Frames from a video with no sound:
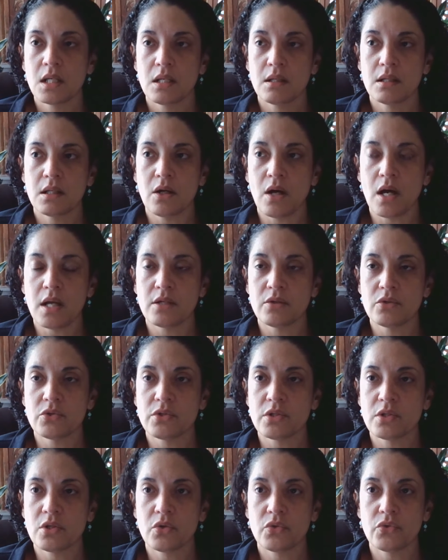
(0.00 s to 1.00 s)
You know, I used
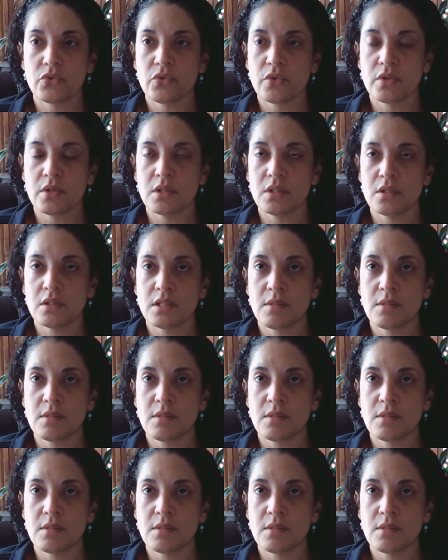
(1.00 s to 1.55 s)
to go through the